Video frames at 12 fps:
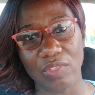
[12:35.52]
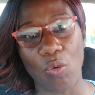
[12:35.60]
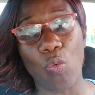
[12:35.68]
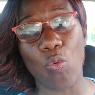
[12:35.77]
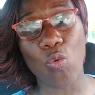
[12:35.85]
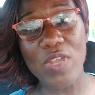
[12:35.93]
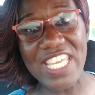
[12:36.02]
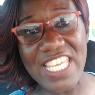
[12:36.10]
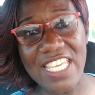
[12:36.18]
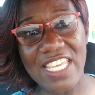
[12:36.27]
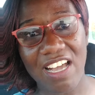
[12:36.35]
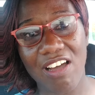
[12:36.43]

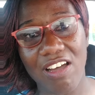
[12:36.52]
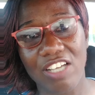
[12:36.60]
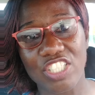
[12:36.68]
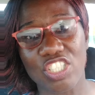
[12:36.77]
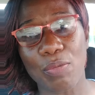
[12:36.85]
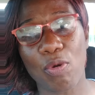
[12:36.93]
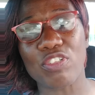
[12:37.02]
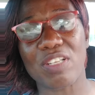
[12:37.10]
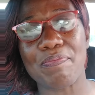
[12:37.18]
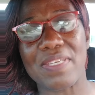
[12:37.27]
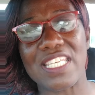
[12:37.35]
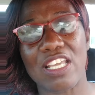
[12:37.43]
We supposed
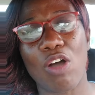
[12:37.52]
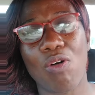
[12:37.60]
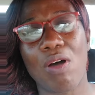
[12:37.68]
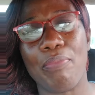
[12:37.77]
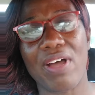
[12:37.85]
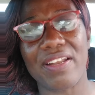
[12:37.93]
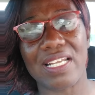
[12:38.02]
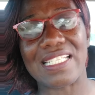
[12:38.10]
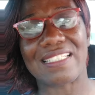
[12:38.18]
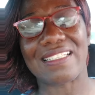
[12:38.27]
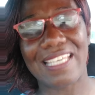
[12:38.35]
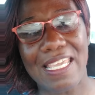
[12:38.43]
to be our
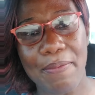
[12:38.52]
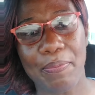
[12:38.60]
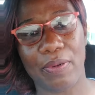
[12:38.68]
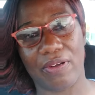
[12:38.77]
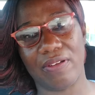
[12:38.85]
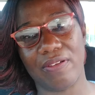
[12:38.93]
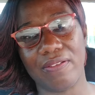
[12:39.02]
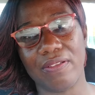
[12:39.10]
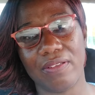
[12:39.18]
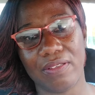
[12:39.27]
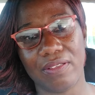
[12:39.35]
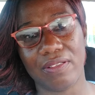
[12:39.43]
brother's keeper.
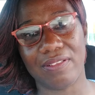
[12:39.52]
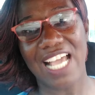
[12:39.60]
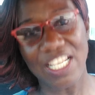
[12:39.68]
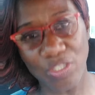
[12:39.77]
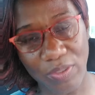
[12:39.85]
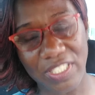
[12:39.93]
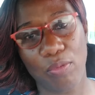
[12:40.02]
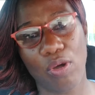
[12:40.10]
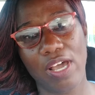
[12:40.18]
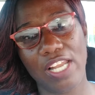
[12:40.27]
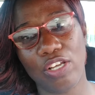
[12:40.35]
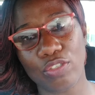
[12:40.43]
That's what it
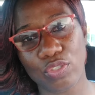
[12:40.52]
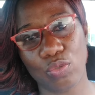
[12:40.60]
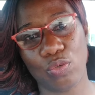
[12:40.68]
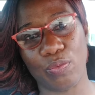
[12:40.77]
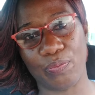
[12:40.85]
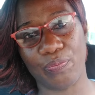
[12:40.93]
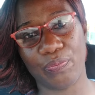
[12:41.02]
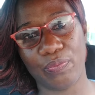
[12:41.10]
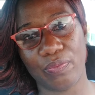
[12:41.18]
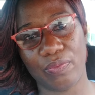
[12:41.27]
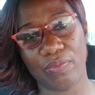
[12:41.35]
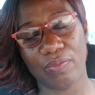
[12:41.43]
boils down to.
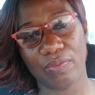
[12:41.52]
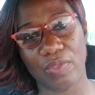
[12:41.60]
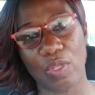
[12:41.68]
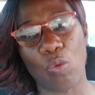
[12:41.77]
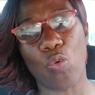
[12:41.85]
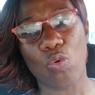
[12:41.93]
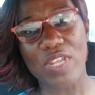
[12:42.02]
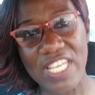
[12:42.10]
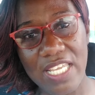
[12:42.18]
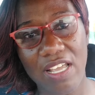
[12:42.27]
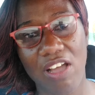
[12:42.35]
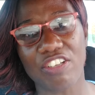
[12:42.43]

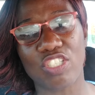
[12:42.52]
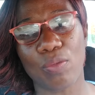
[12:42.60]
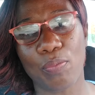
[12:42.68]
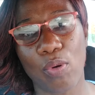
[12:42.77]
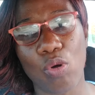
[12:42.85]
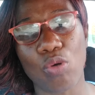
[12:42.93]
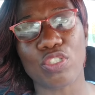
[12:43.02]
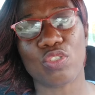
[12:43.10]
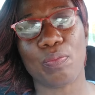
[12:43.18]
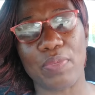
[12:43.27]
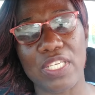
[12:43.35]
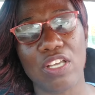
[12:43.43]
We are supposed
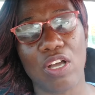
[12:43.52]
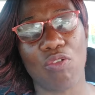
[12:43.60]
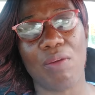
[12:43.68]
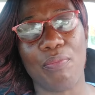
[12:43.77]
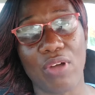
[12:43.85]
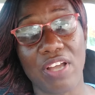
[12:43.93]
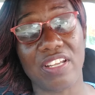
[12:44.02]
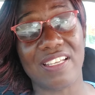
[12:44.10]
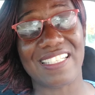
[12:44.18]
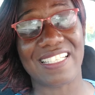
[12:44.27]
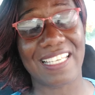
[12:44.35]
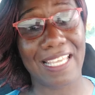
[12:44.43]
to be our
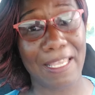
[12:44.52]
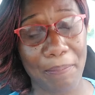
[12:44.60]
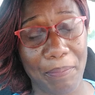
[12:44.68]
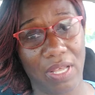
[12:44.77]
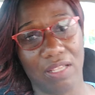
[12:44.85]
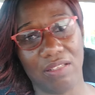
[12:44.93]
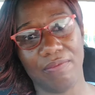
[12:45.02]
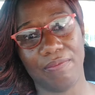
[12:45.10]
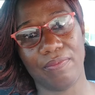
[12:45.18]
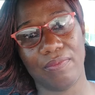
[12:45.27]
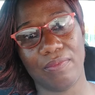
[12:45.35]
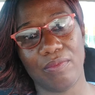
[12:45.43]
brother's keeper.
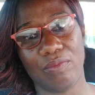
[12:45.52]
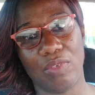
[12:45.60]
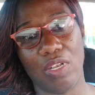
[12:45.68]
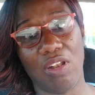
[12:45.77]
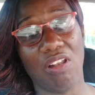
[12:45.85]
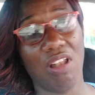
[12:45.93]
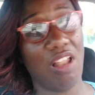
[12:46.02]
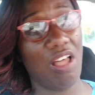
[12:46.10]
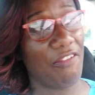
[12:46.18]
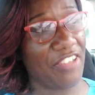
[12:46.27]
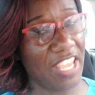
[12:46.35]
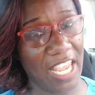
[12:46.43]

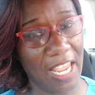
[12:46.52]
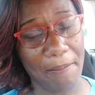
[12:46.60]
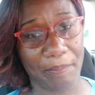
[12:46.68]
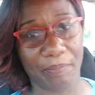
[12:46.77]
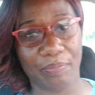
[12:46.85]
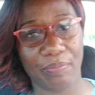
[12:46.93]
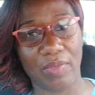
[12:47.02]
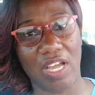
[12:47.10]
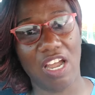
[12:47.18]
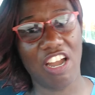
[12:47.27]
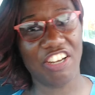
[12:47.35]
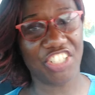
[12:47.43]
Love him
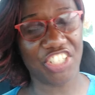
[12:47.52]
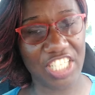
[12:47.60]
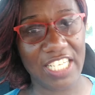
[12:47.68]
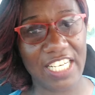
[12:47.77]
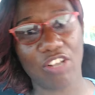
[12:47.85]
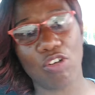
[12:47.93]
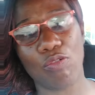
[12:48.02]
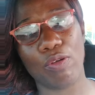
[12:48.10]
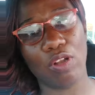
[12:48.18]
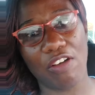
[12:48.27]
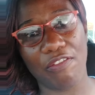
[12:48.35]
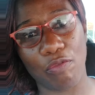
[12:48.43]
or she like how we
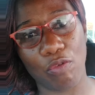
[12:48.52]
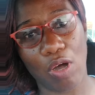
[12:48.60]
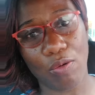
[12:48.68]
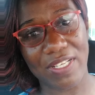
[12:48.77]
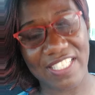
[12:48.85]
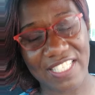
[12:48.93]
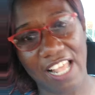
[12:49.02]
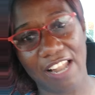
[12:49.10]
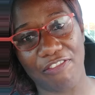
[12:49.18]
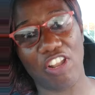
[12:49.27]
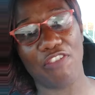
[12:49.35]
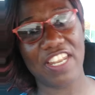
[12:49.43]
love
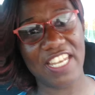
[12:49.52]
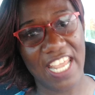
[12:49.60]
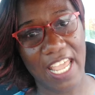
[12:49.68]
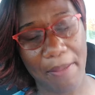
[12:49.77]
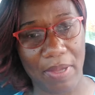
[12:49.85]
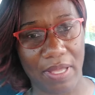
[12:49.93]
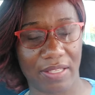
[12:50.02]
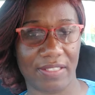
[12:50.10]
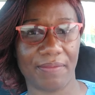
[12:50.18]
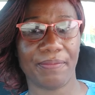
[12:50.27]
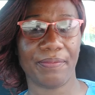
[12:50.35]
ourselves. Love your neighbors.